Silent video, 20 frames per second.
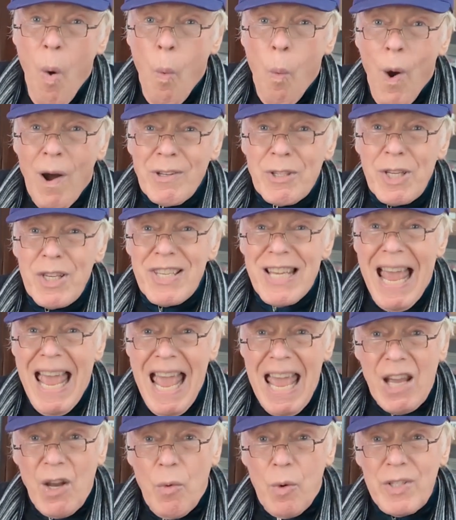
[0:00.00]
What is
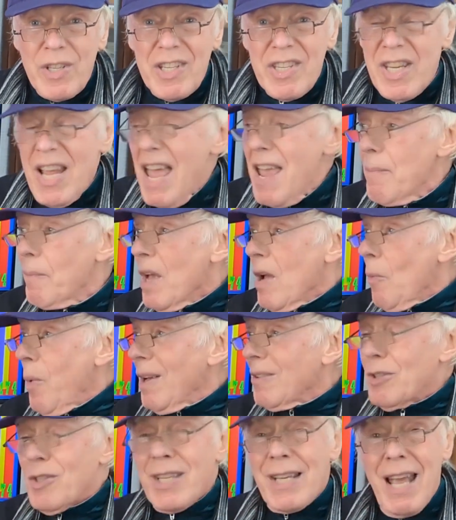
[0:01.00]
Equity's aim?
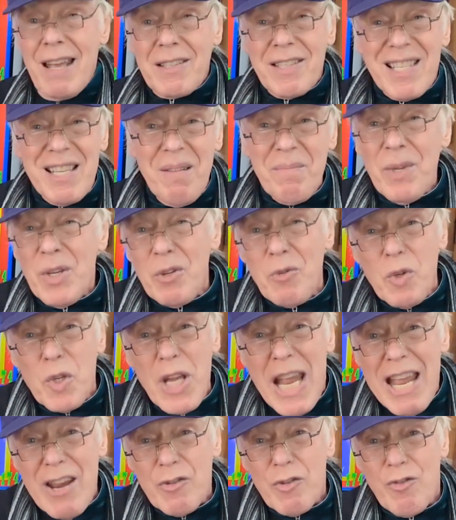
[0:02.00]
Well, to get some
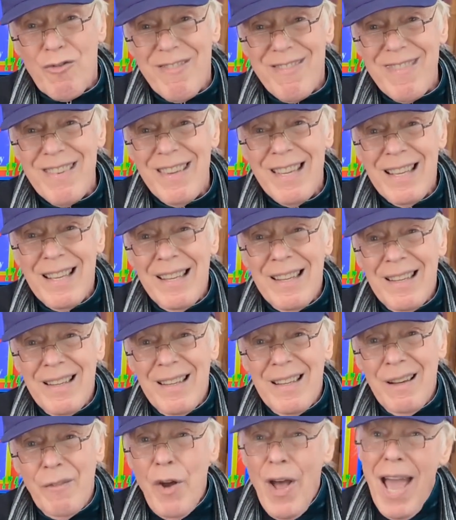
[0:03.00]
concession
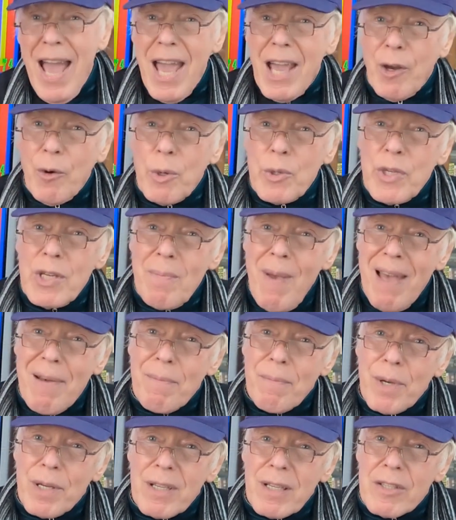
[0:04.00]
for Equity
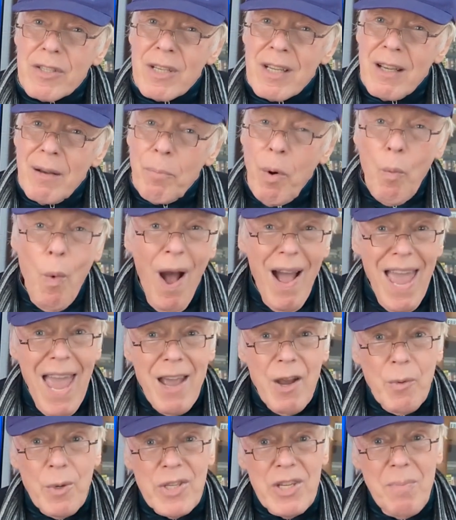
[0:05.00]
members. But why
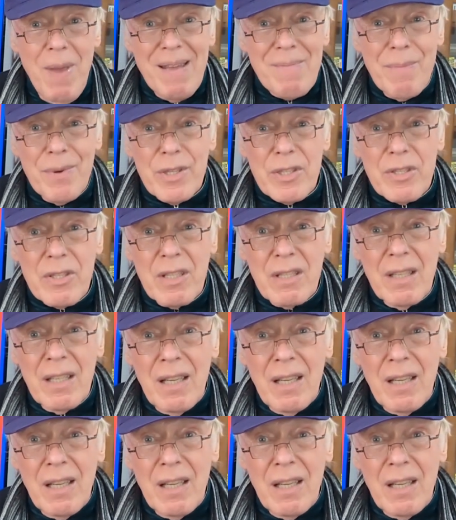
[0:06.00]
Equity members?